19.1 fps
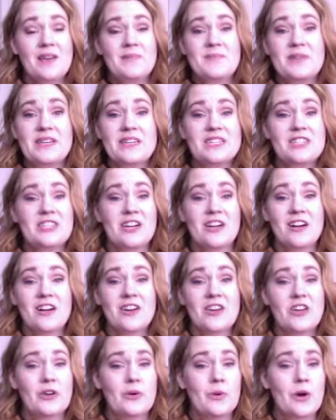because
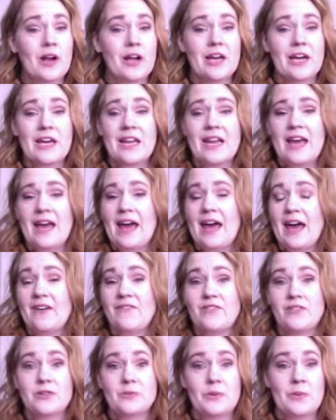you are going to
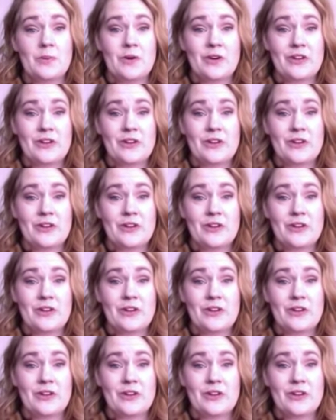have those people